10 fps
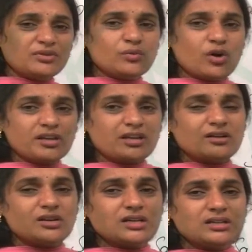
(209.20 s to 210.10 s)
you're walking
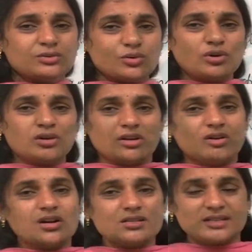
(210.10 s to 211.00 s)
on a road on a
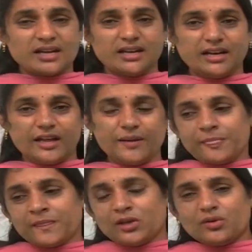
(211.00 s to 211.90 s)
hot sunny day,
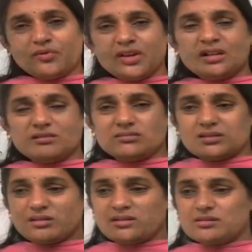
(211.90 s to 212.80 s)
you feel
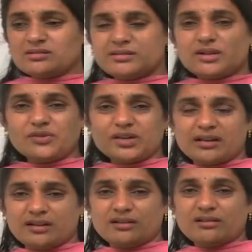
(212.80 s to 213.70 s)

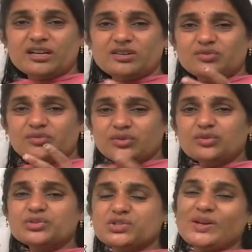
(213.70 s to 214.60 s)
suffocating, right?
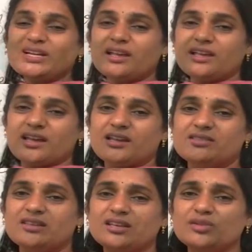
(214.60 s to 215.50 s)
You sweat like
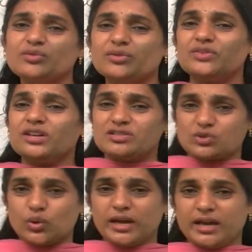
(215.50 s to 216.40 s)
anything if there is
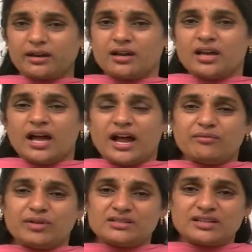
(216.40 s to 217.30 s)
no air.
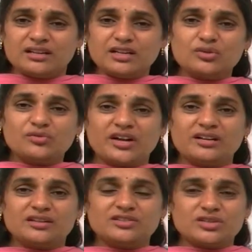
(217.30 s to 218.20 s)
And when suddenly you
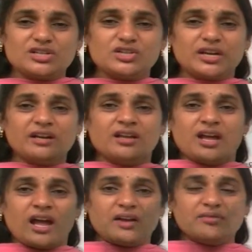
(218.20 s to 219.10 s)
find a tree shade,
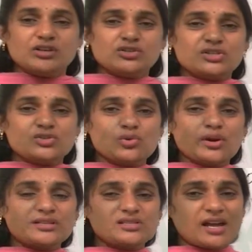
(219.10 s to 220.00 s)
and when you just go
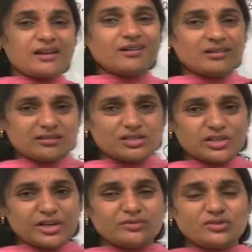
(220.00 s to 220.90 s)
and stand under the
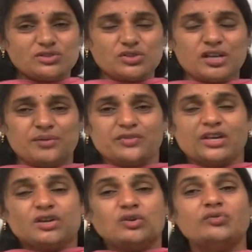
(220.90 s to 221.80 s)
shade of the tree,
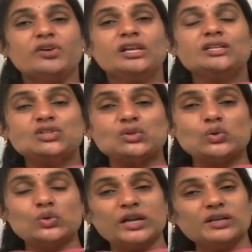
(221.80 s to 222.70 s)
you feel it's
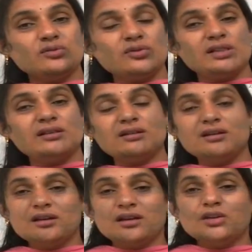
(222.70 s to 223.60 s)
cool and you feel that
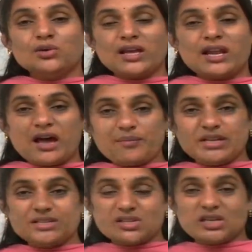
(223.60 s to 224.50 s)
you can
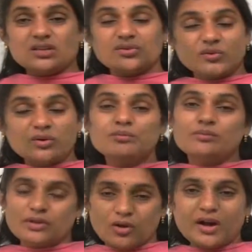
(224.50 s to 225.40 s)
happily stay there for
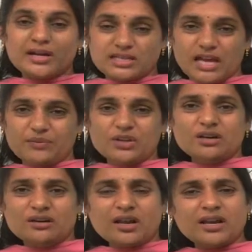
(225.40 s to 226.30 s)
longer time,
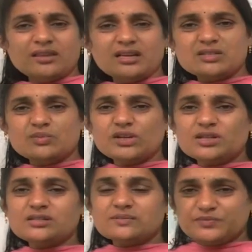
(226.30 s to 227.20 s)
right? That is
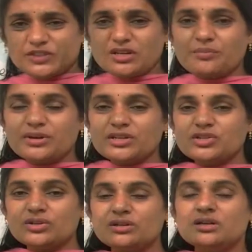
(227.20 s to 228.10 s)
because the
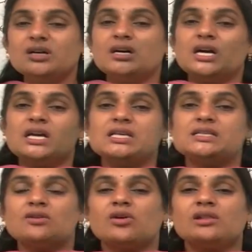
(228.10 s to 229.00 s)
temperature
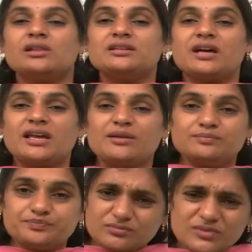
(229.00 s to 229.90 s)
is all the
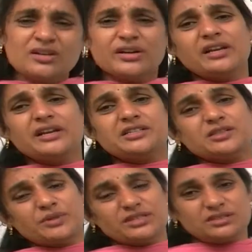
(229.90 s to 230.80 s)
time
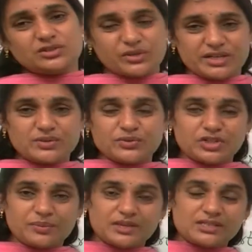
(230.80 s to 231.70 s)
regulated by the trees which
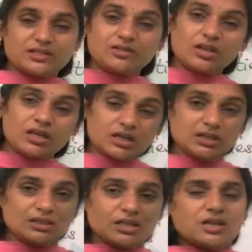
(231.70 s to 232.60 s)
are present on the
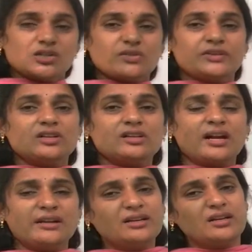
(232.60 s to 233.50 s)
earth. So when you're
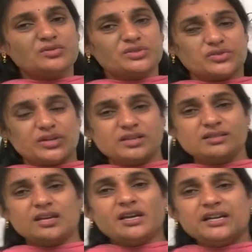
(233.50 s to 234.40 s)
cutting down the
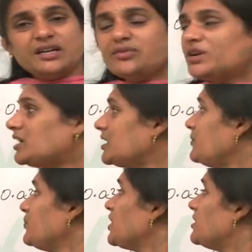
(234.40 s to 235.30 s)
trees,
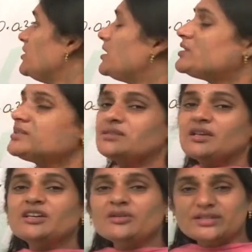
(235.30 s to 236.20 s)
definitely there is
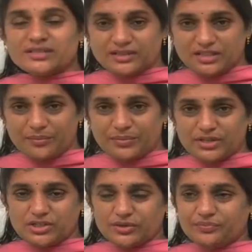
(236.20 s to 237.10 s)
increase in the
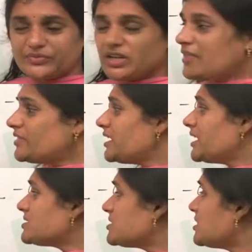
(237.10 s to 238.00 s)
temperature. And the
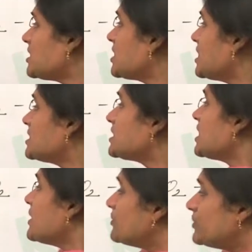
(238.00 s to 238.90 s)
next thing is
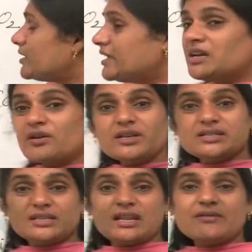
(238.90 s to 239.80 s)
the
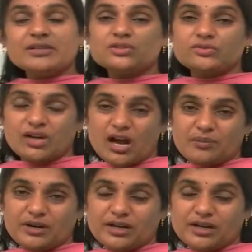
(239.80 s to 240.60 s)
increase in levels of carbon